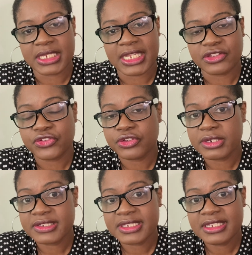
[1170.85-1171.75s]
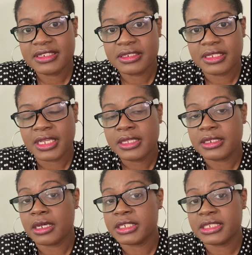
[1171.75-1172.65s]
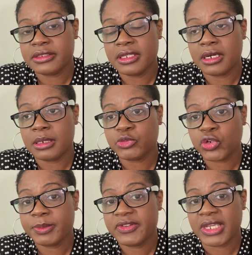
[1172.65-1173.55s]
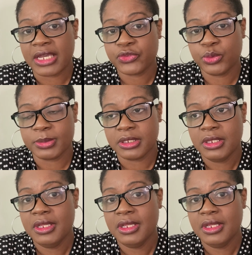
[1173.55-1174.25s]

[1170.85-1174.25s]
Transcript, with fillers: Like seriously, the, the um, trip is in October.